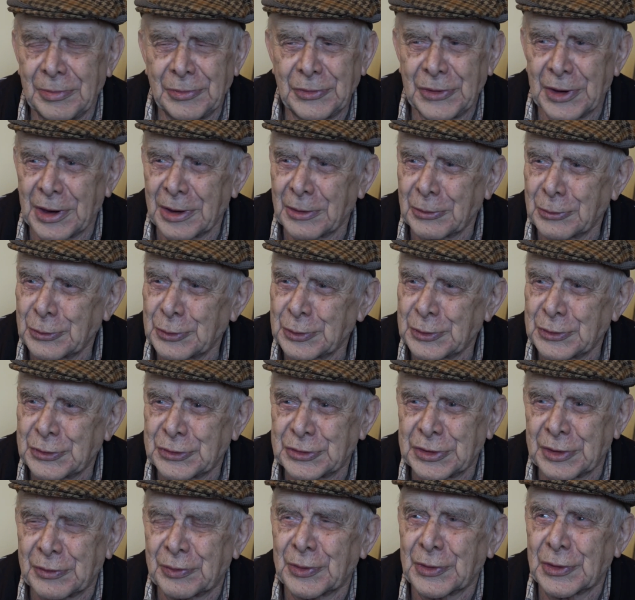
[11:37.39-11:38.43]
down
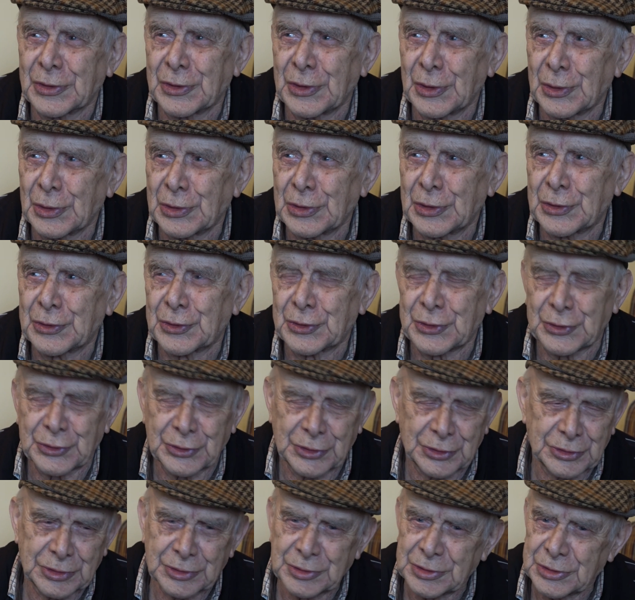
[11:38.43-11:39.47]
difficult
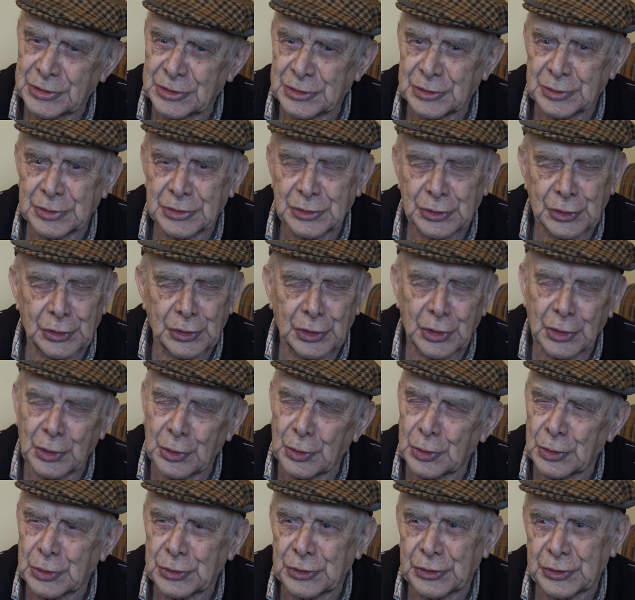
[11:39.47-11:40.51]

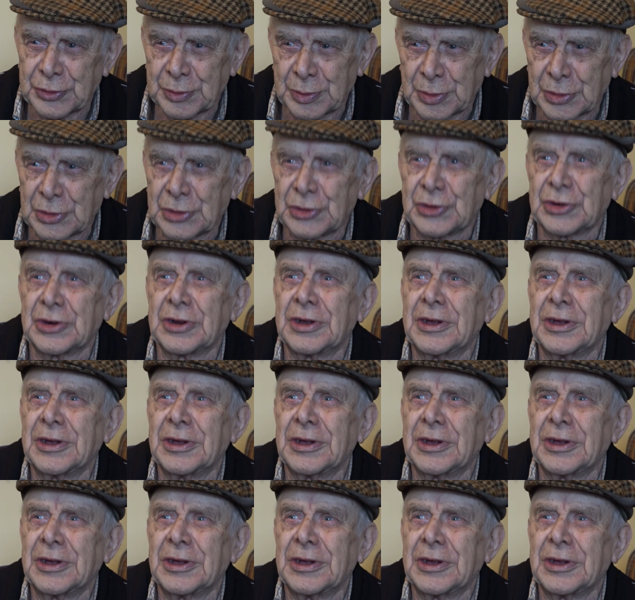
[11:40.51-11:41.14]
roads, but...